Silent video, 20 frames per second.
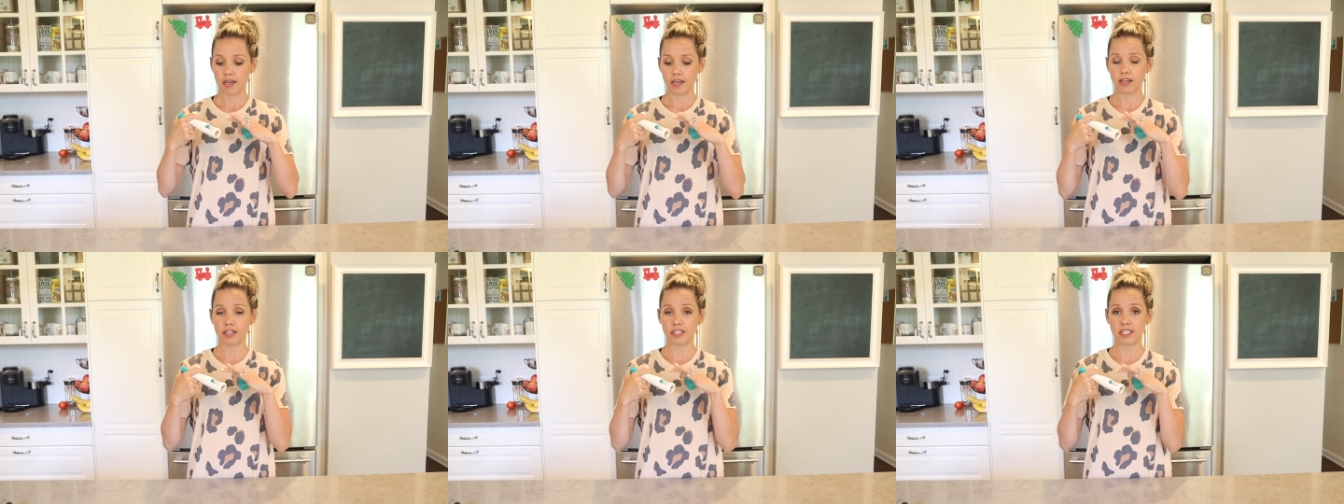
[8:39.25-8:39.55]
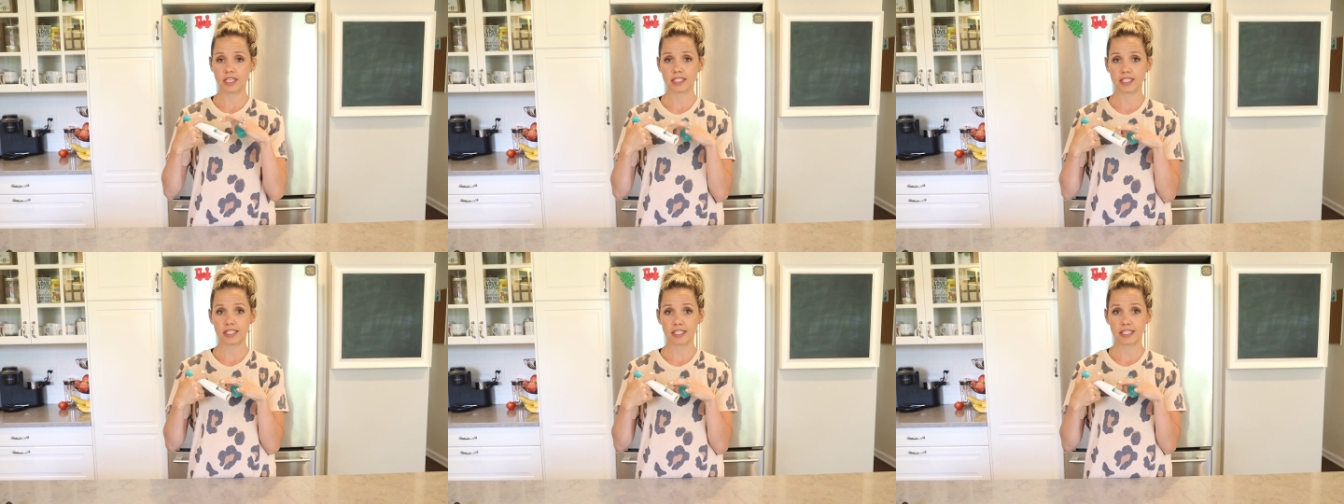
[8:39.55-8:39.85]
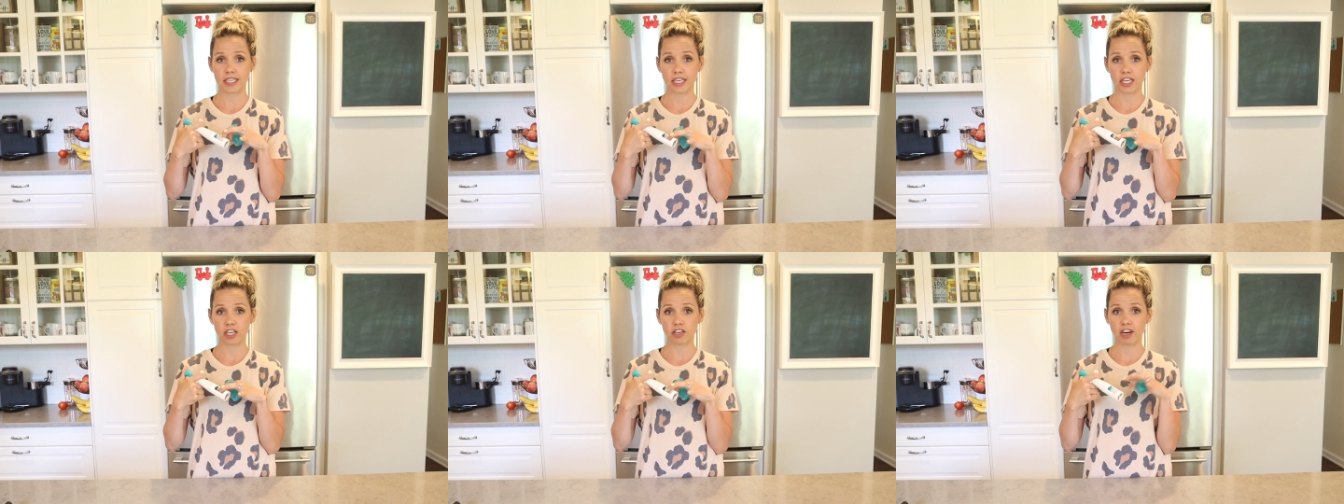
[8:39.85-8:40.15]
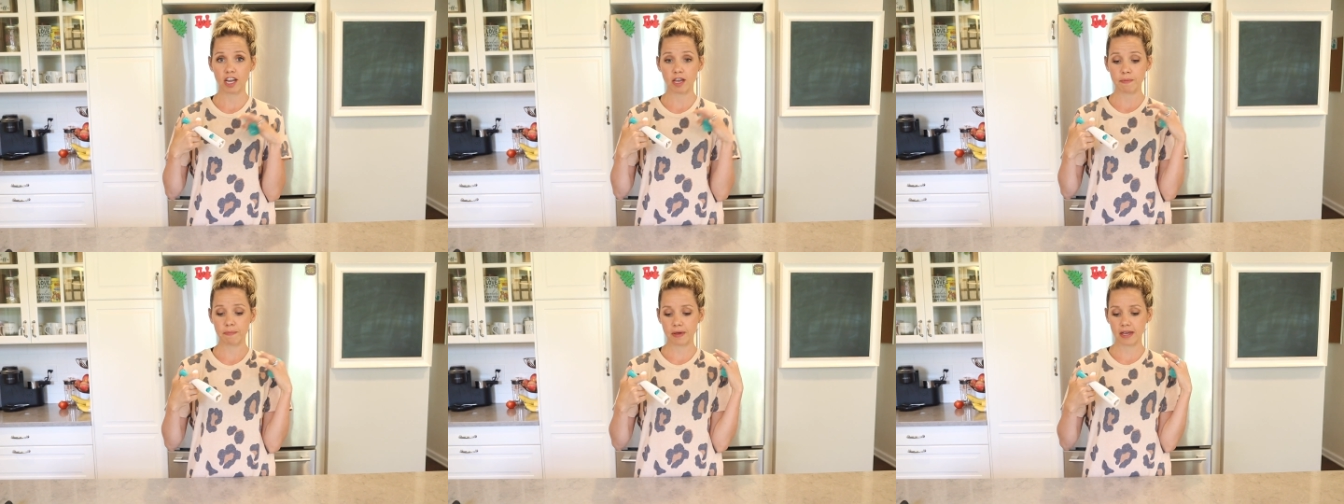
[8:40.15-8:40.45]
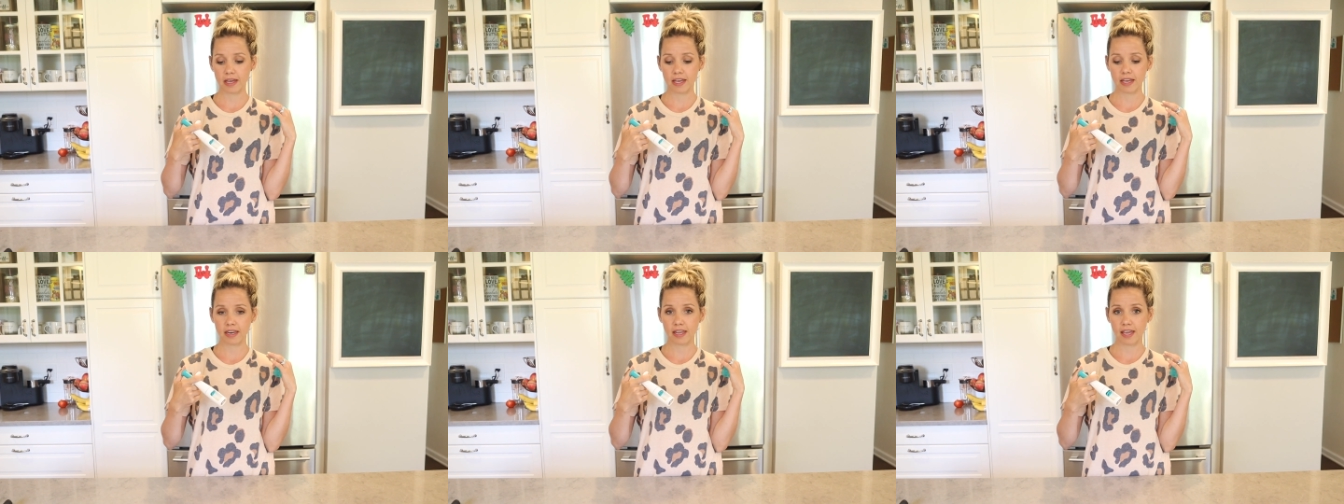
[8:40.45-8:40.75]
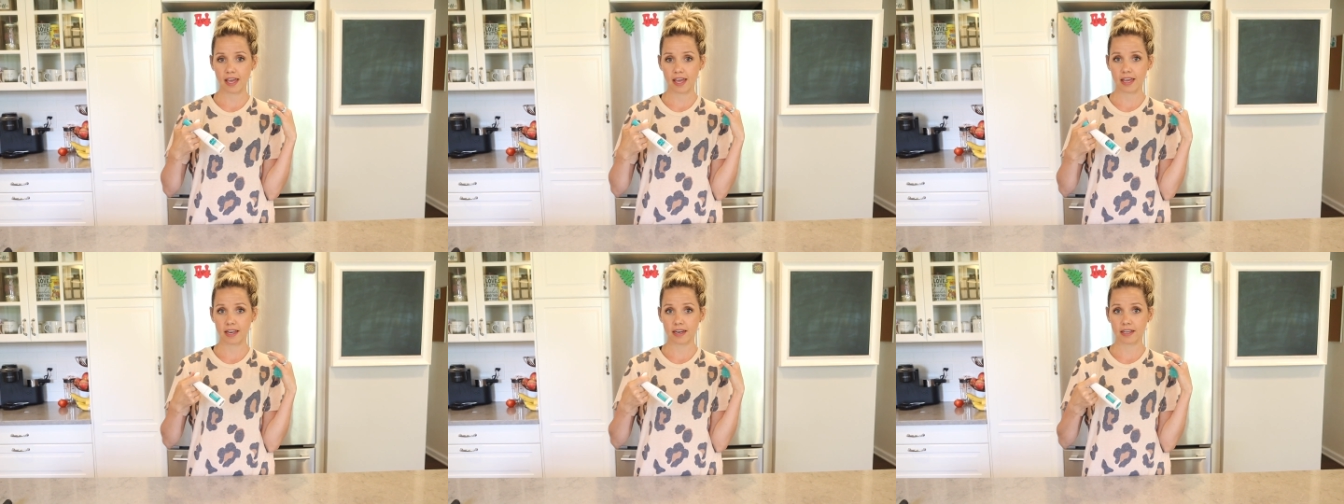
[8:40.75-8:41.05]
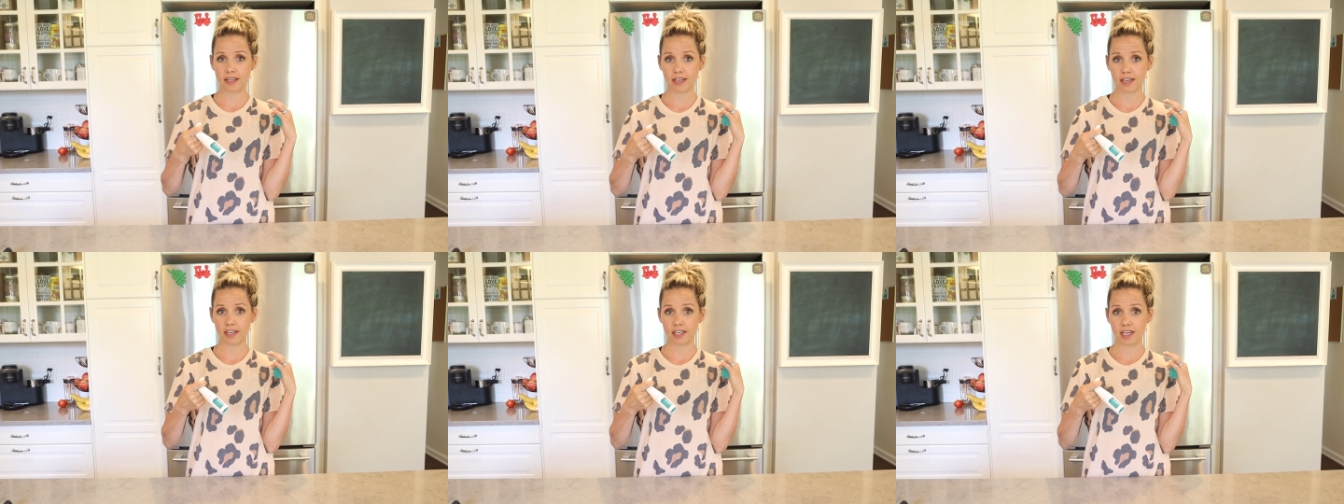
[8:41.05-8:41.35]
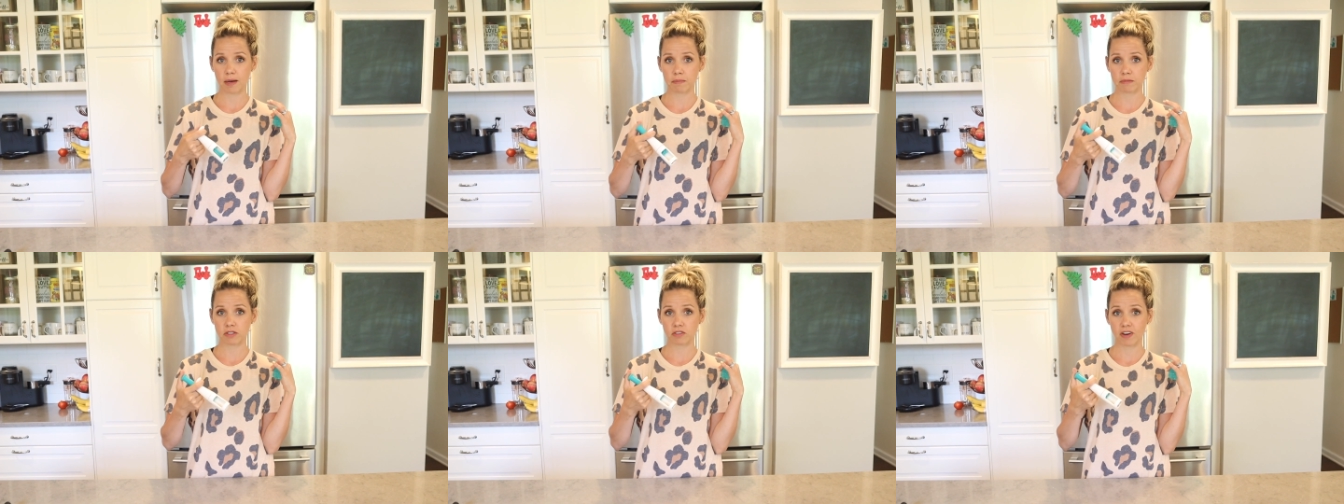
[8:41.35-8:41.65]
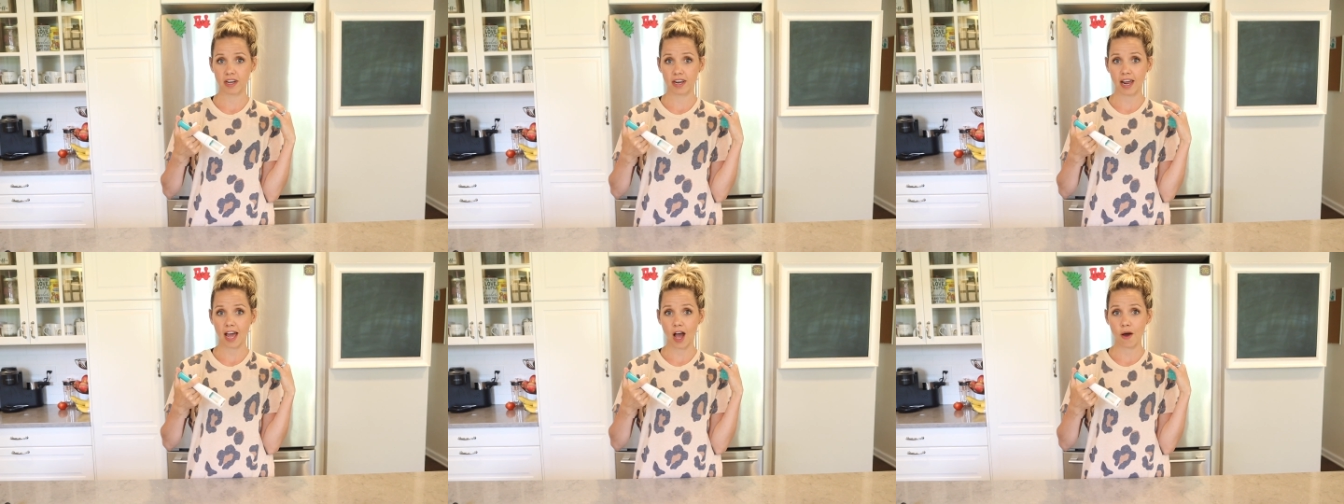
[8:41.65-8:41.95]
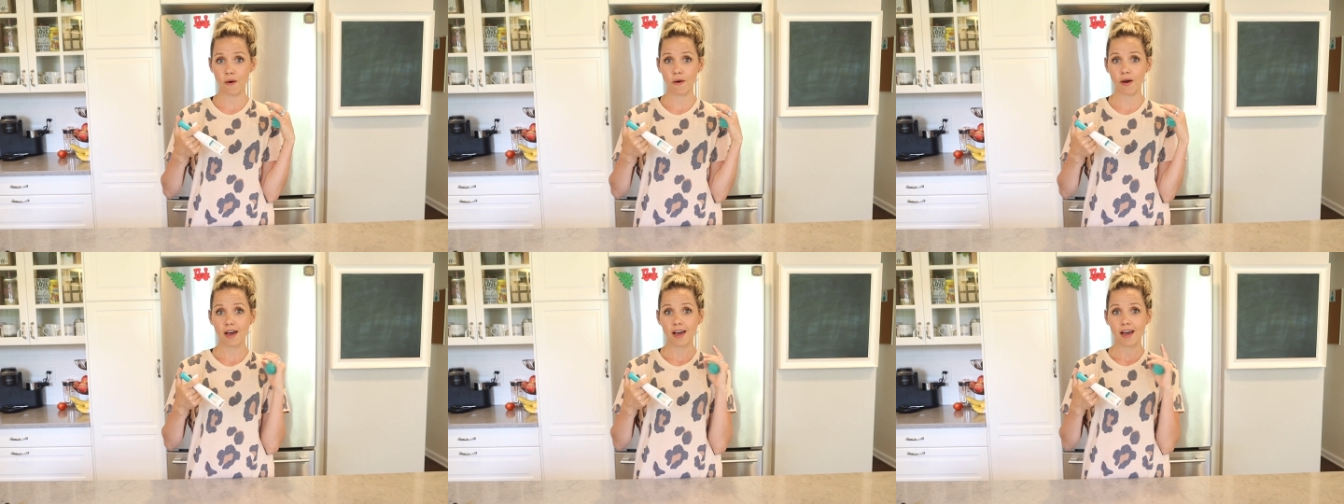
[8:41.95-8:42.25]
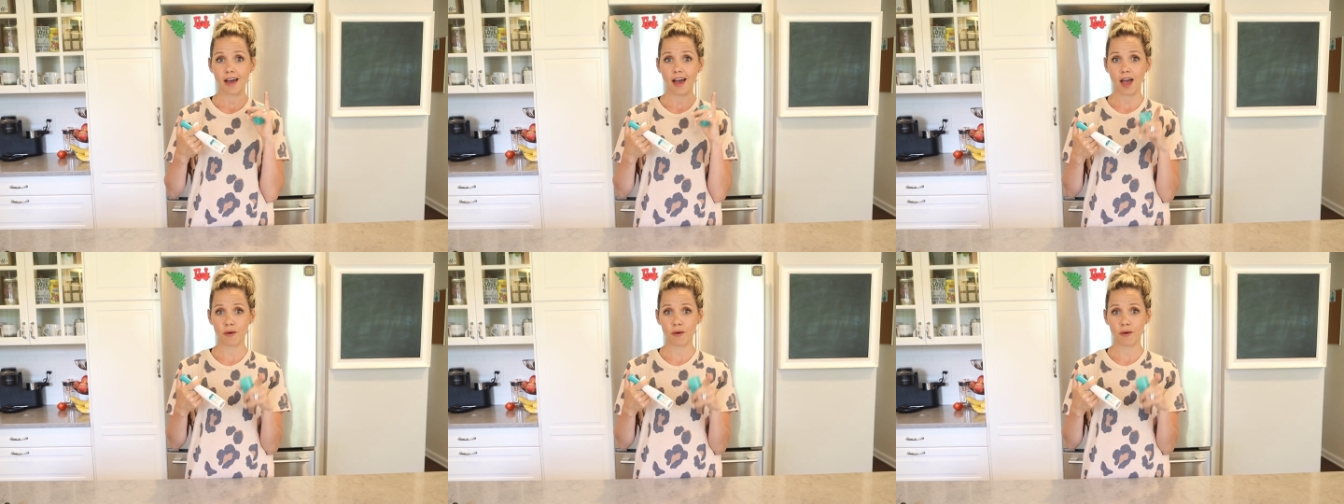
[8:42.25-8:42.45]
You just stick a grape in and it comes right out.